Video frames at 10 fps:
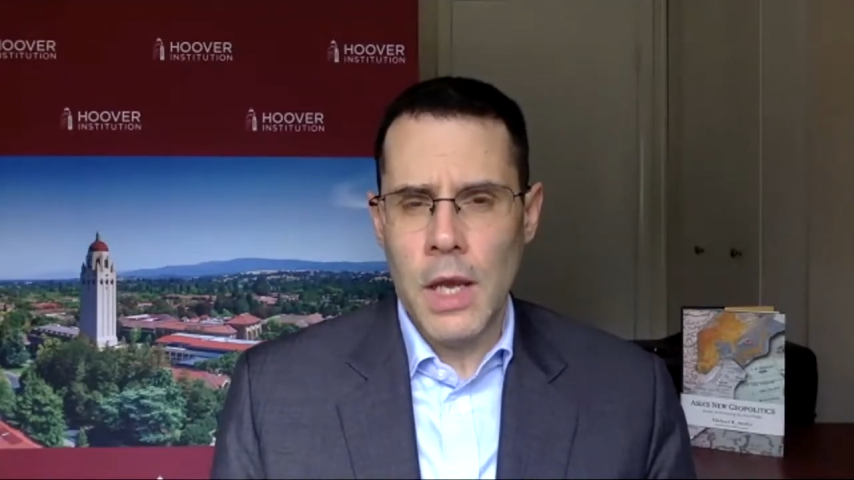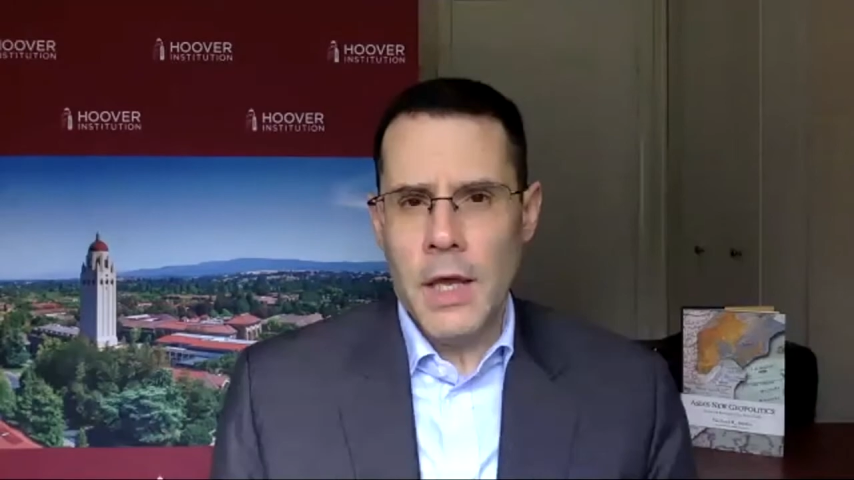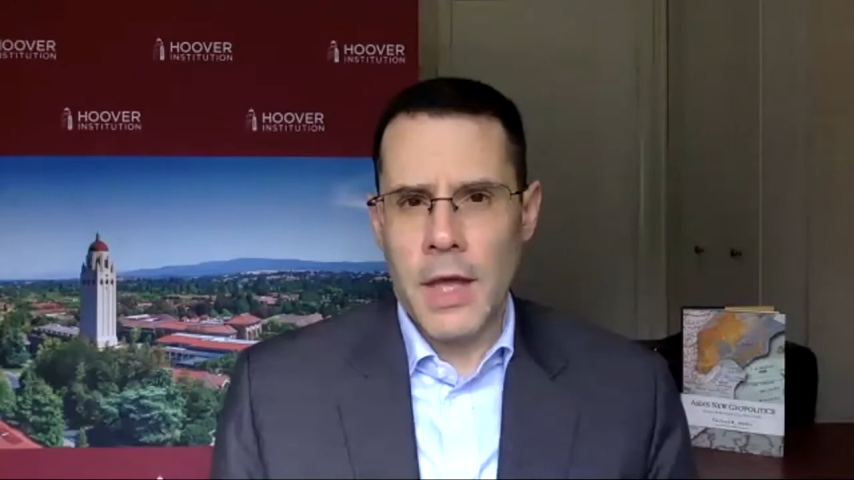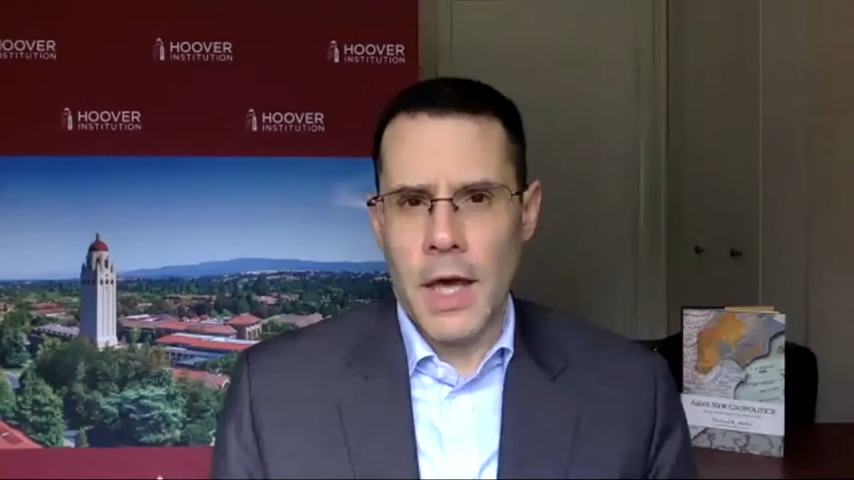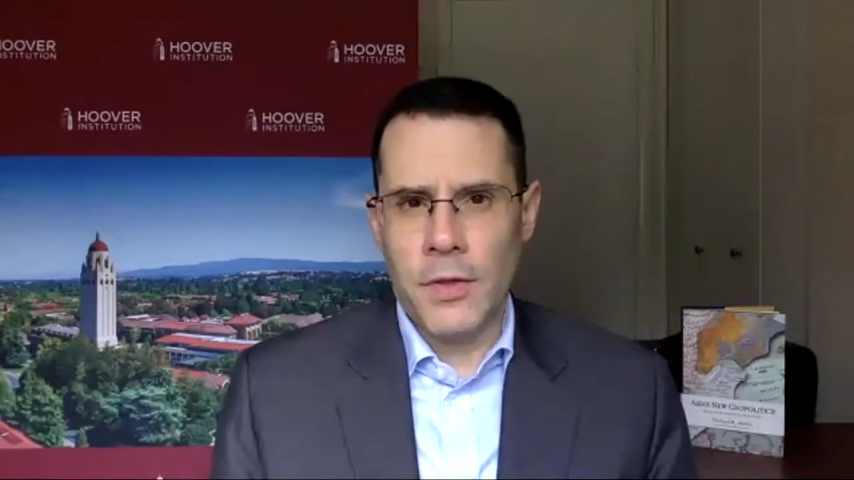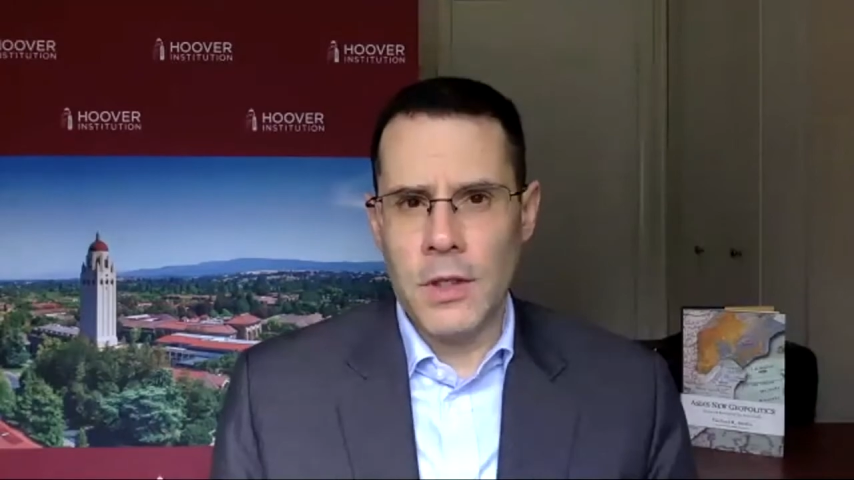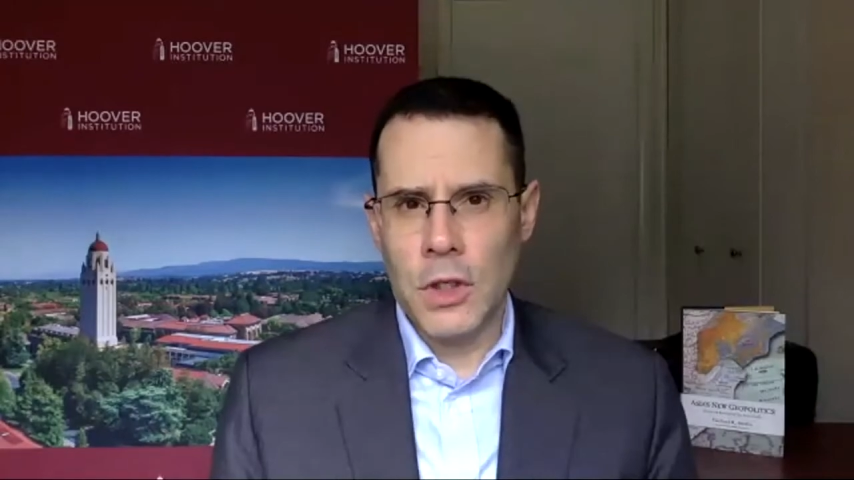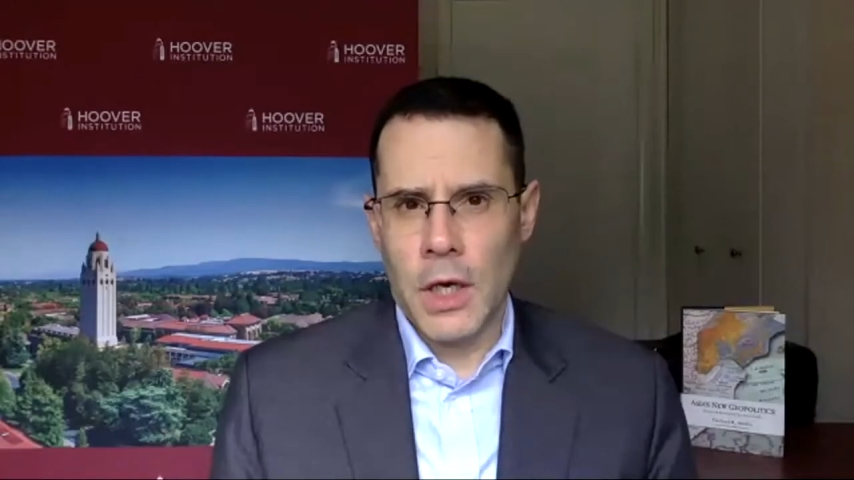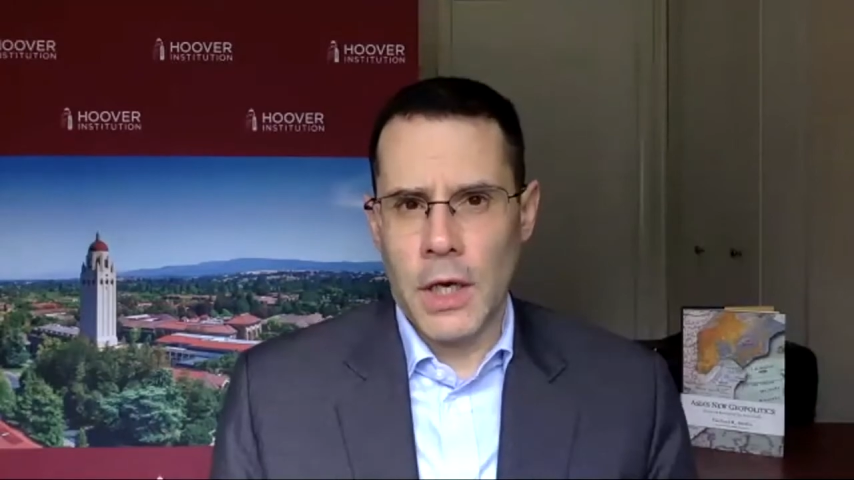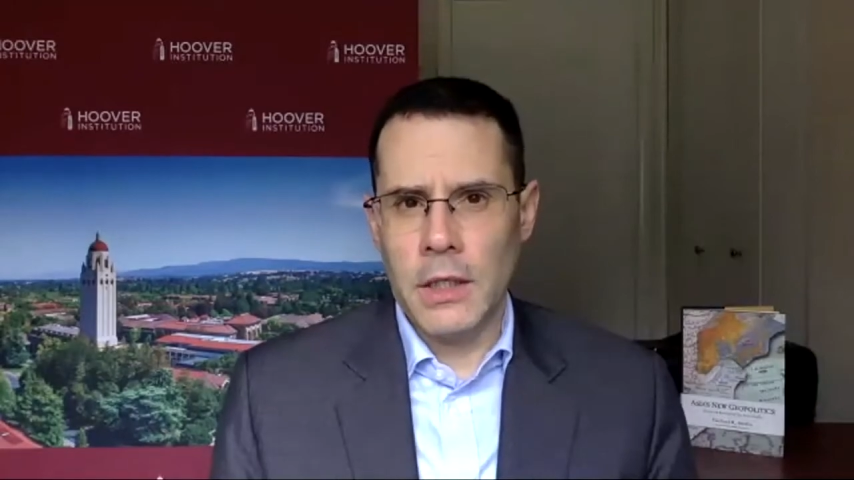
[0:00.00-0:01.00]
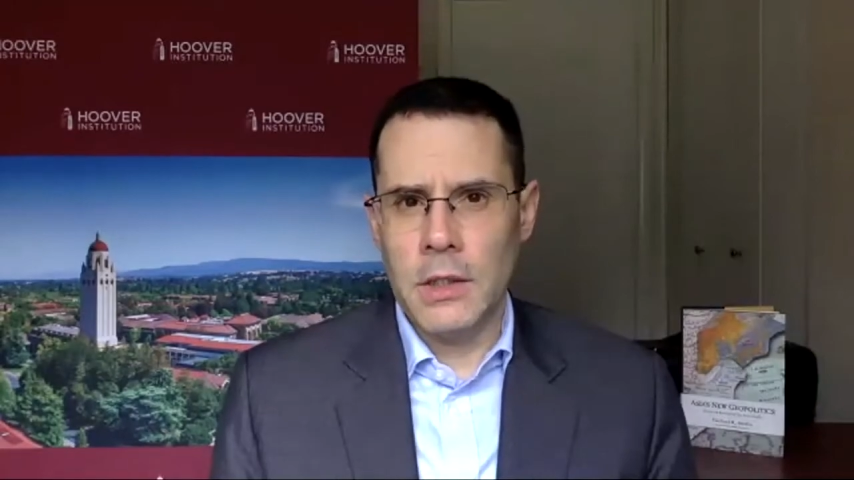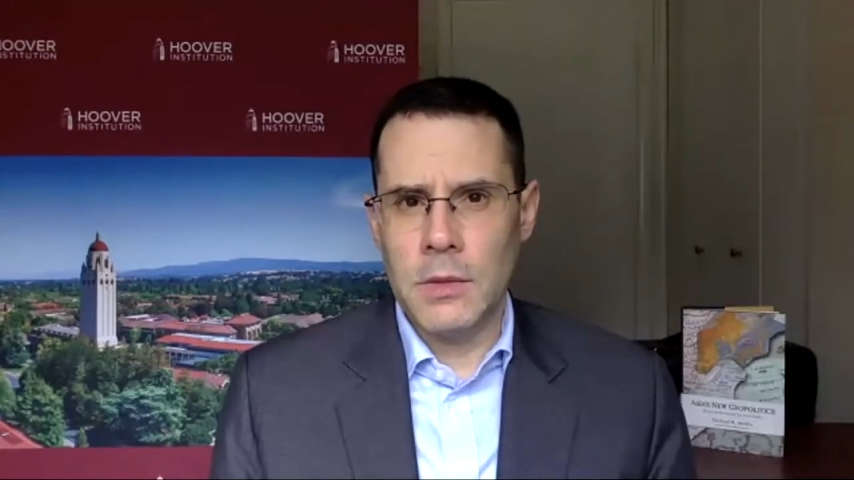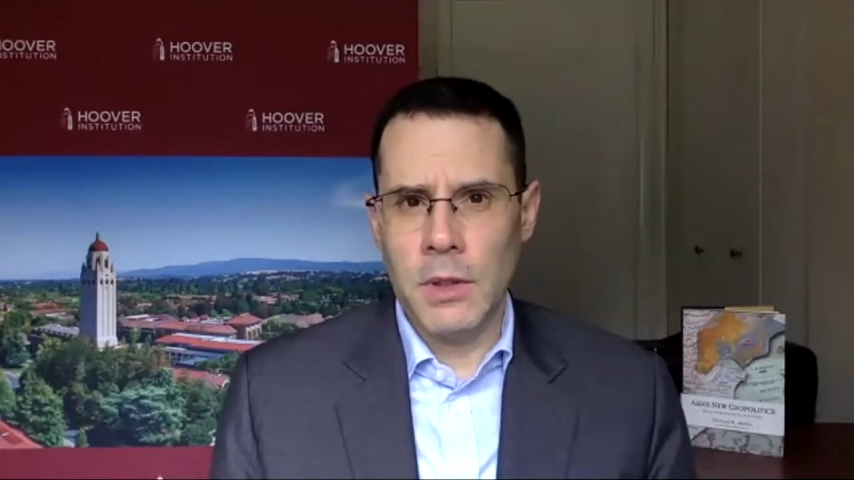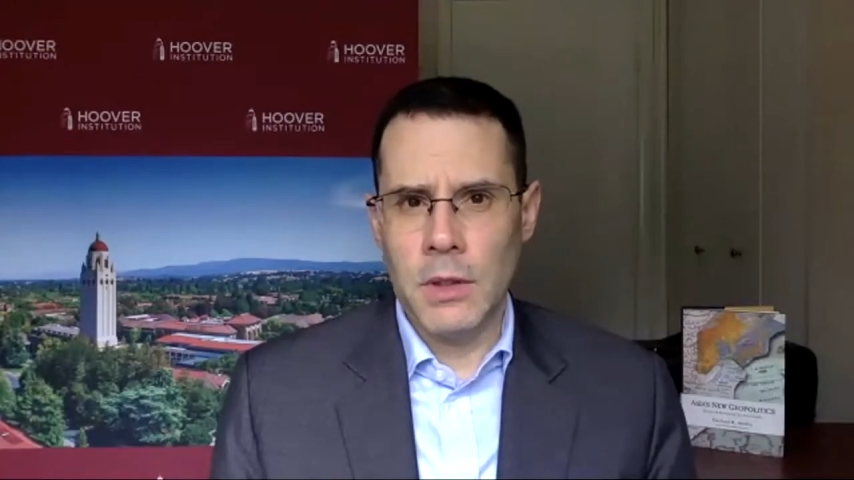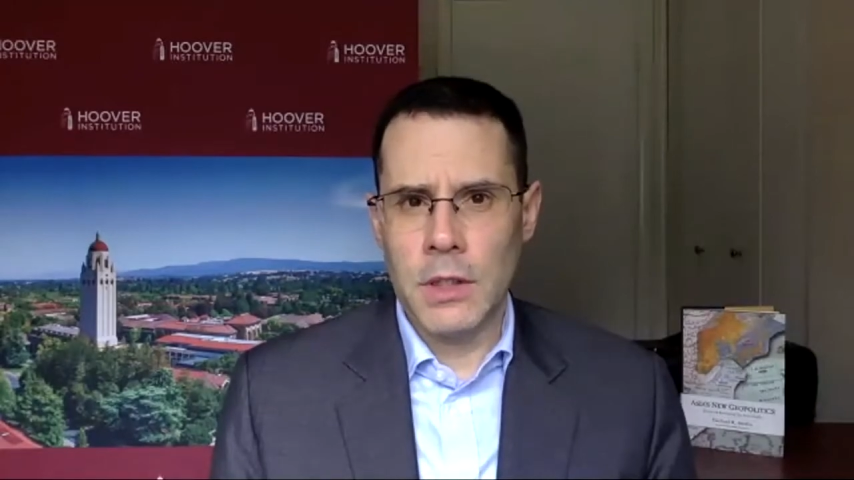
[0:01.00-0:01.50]
that the Chinese
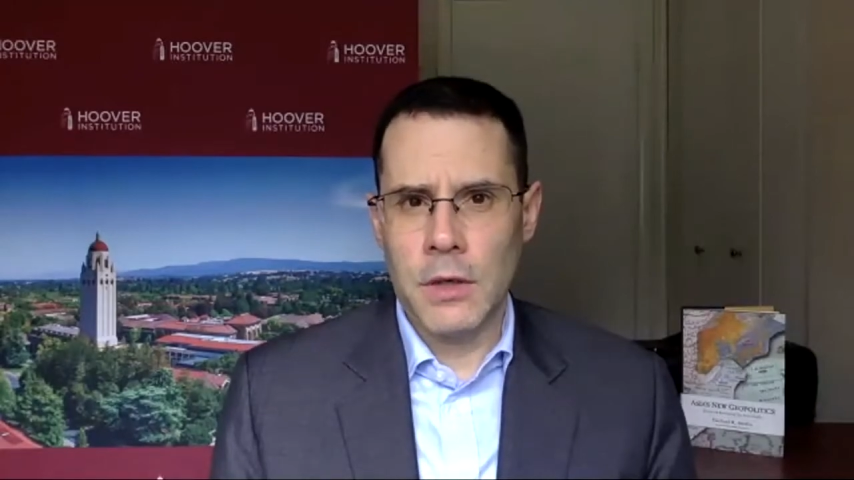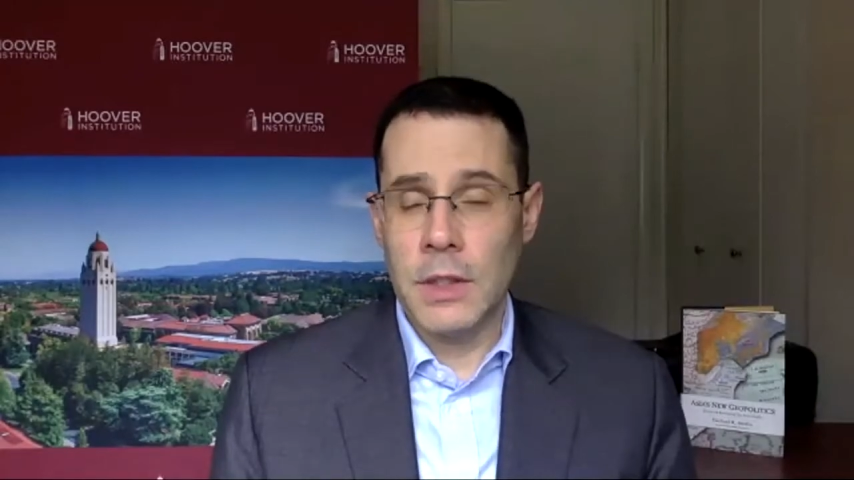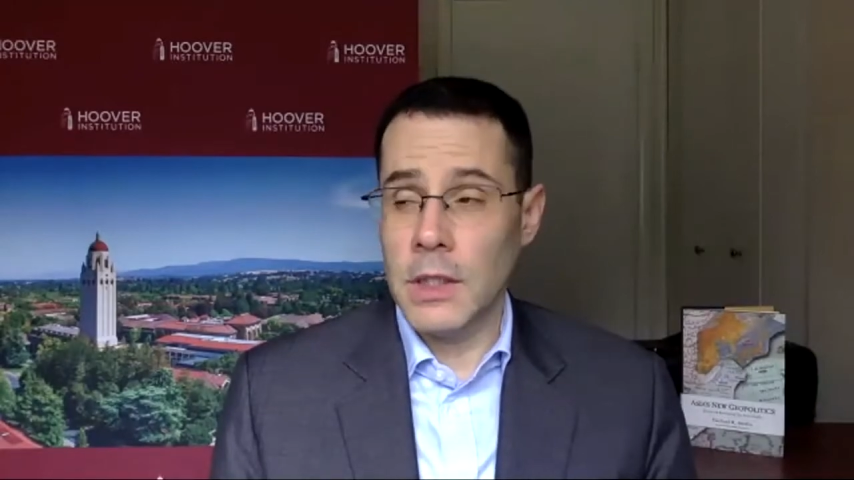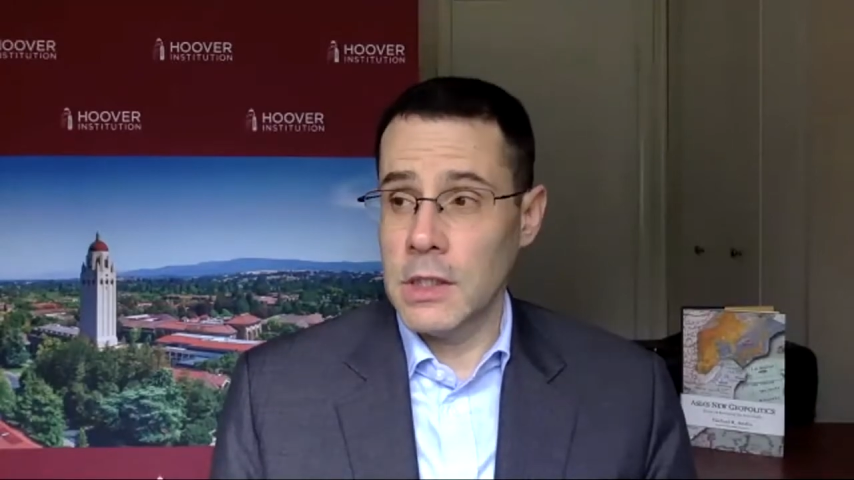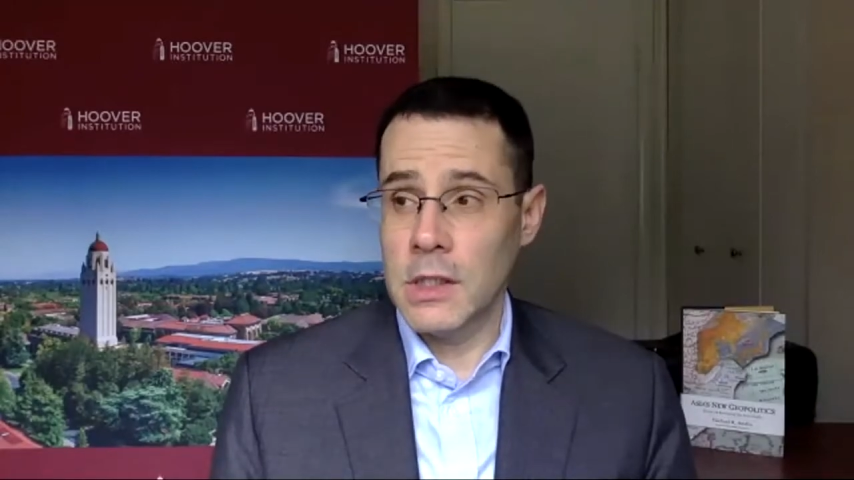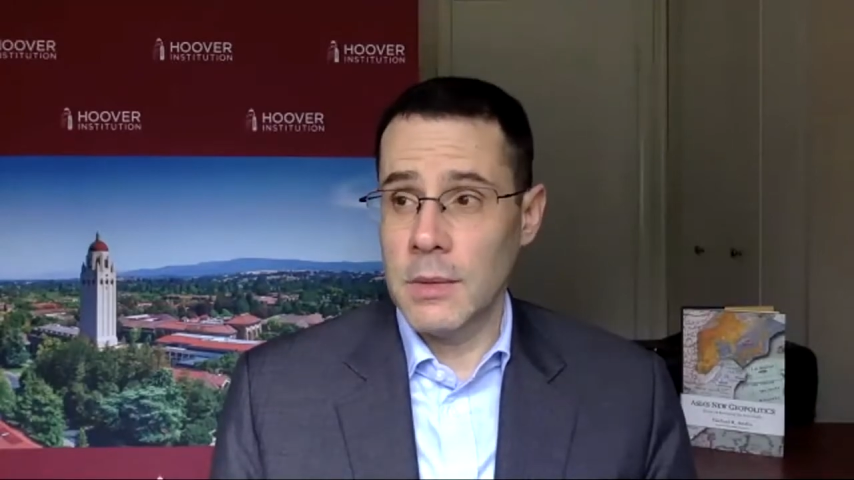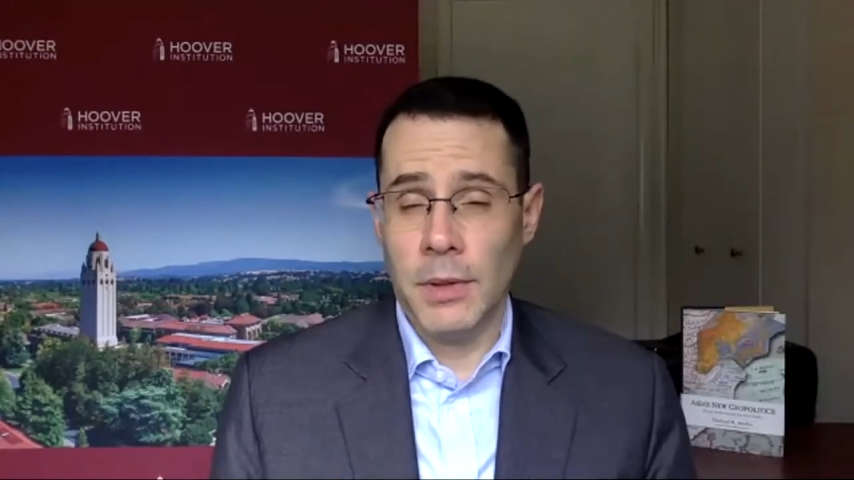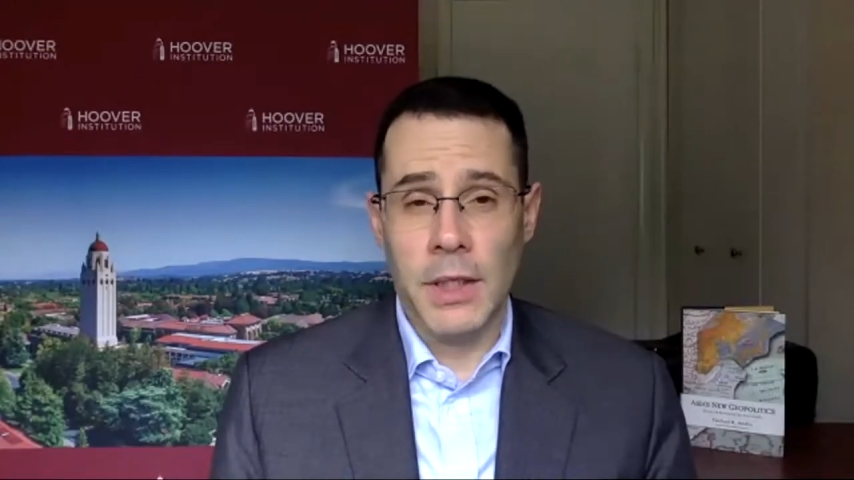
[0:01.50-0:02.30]
military doesn't simply